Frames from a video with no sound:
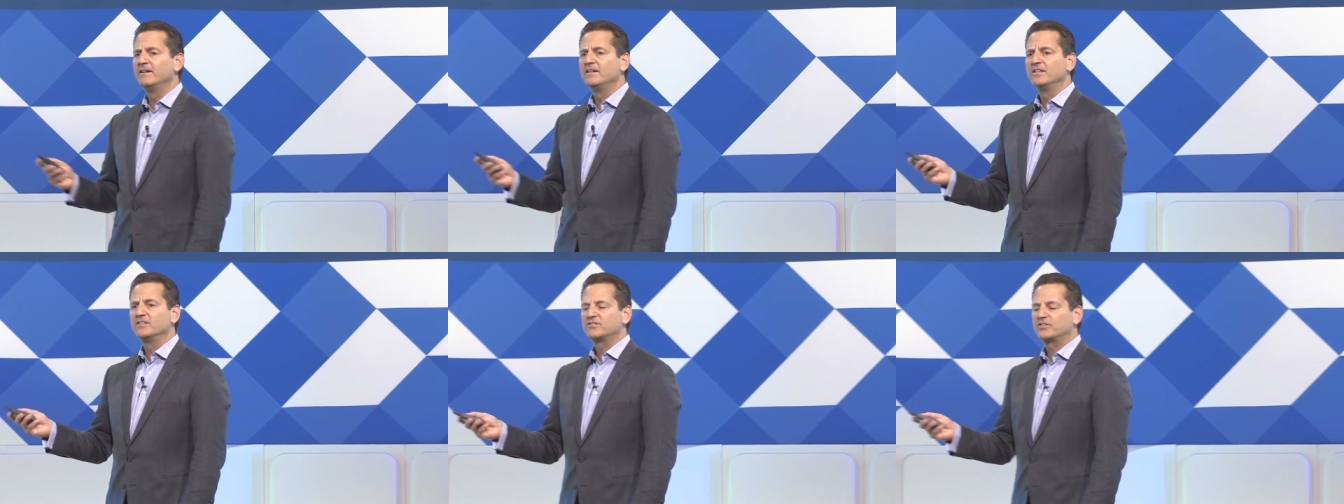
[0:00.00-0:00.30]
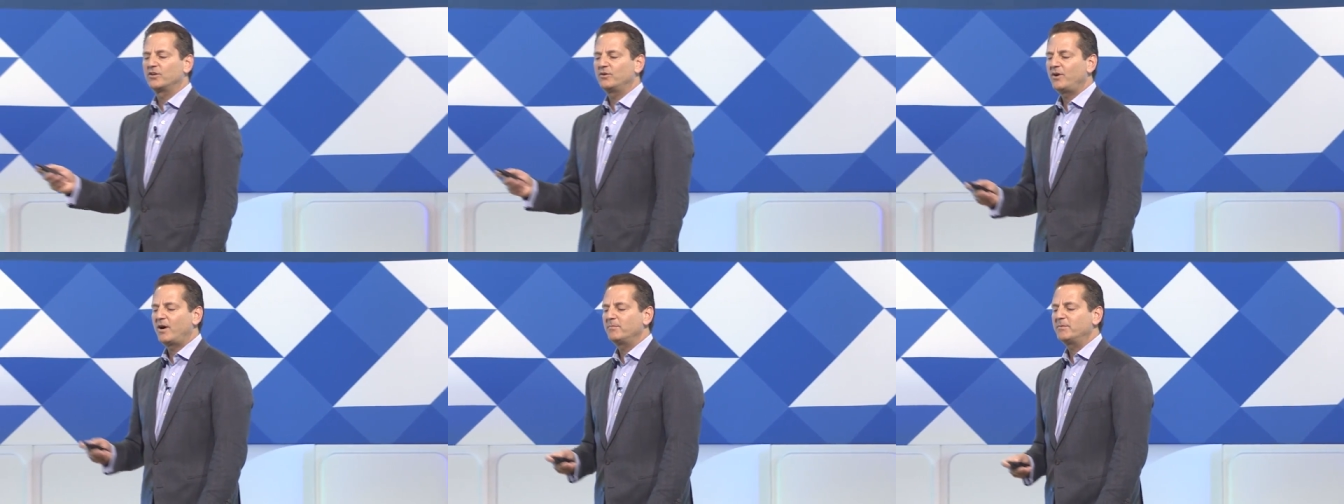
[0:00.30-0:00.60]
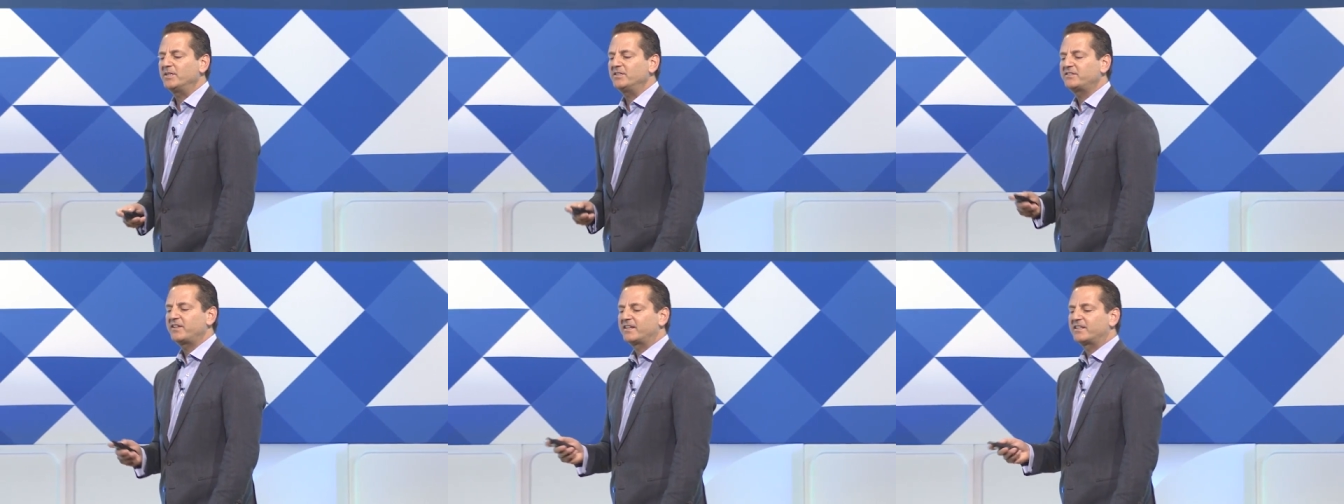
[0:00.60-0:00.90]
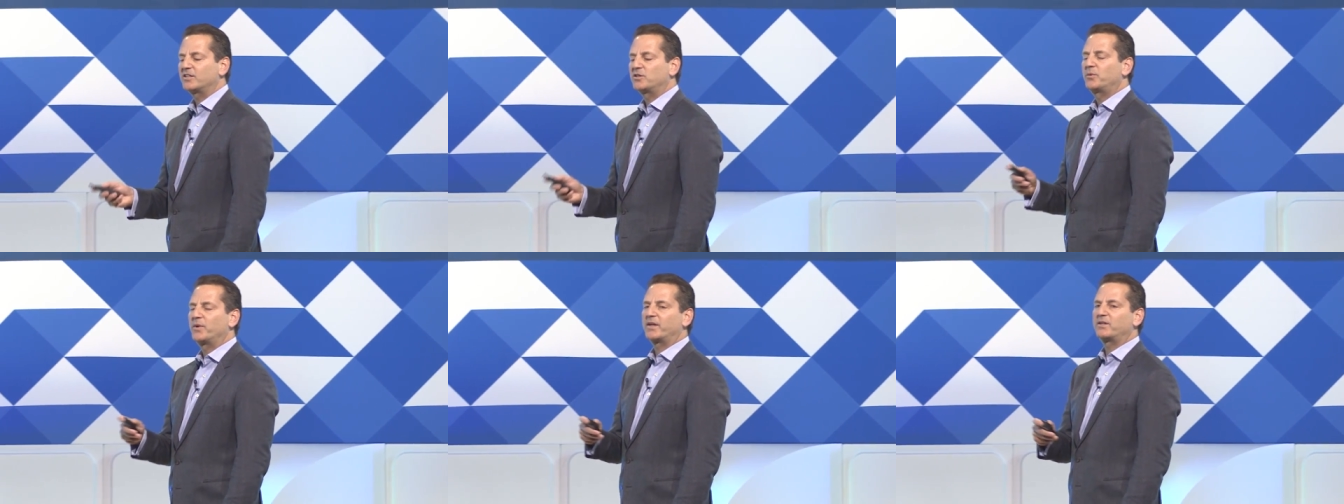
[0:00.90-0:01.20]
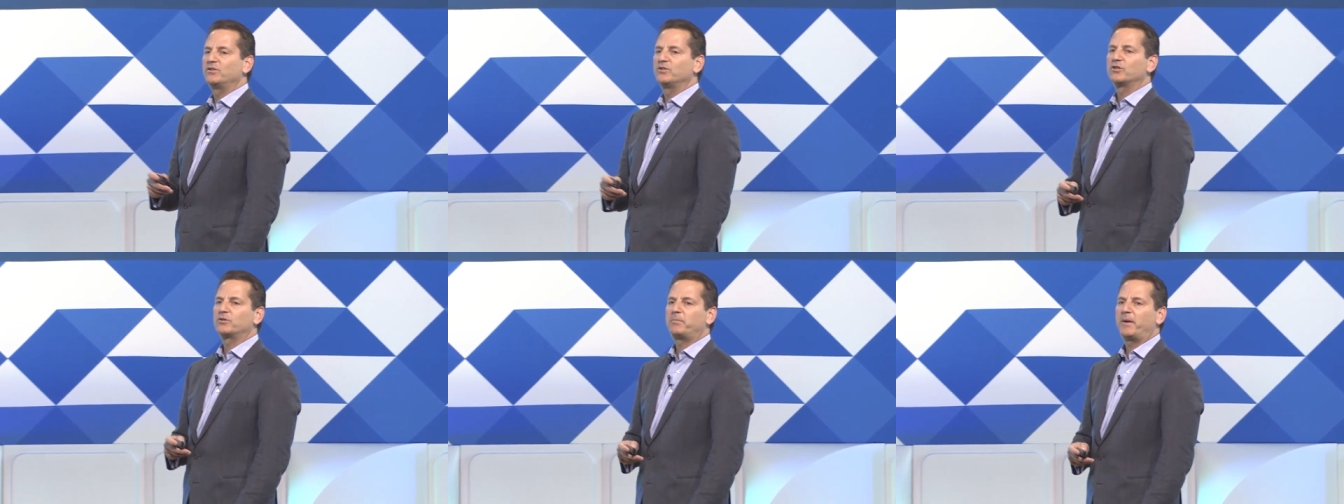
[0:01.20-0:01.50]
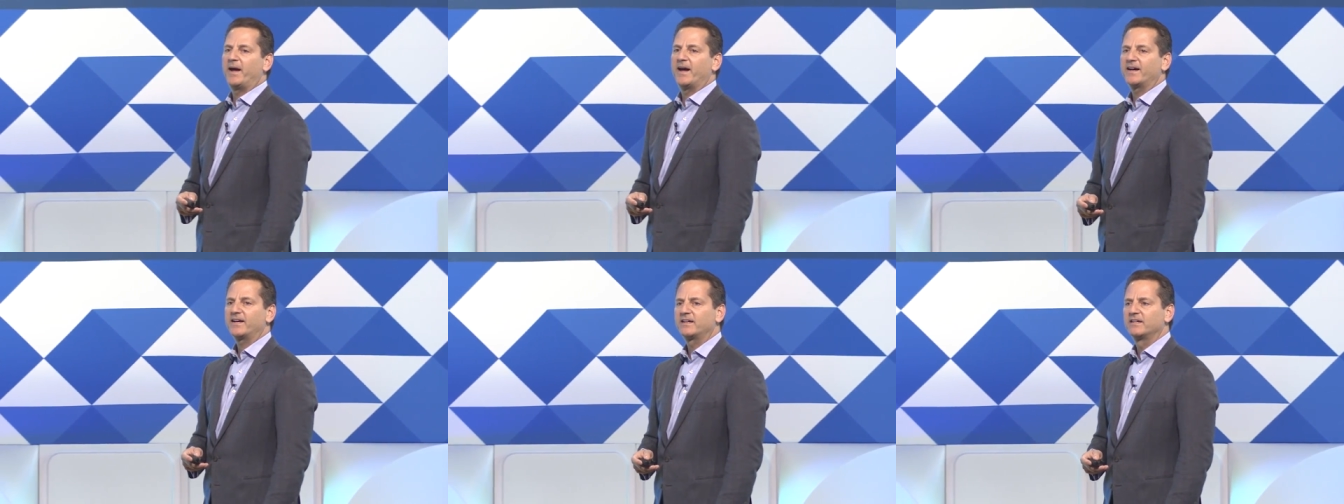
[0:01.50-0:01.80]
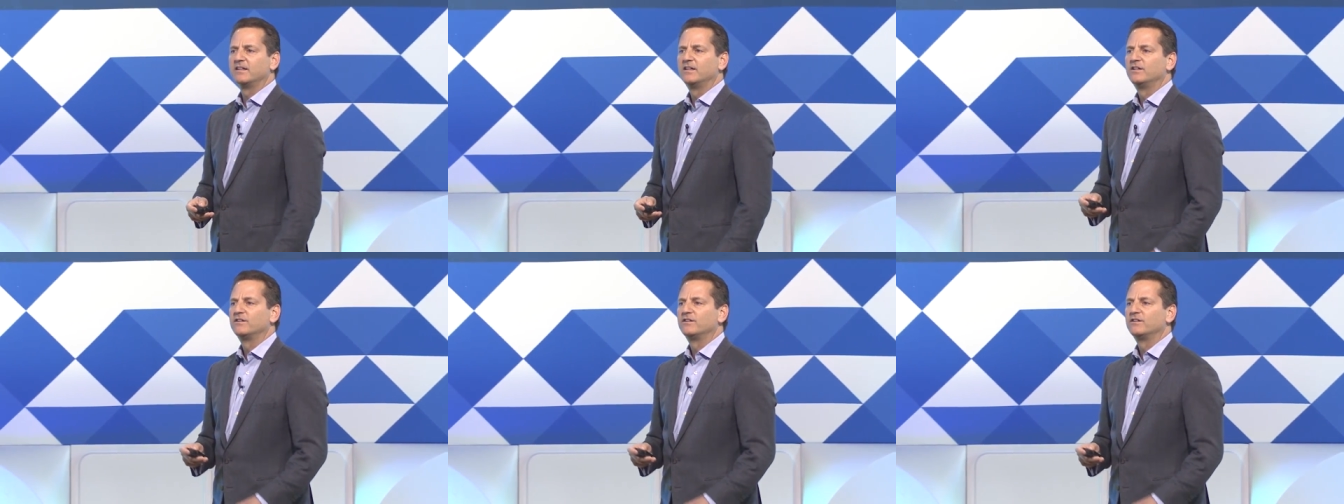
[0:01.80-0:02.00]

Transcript: So I'm going to take a quick look back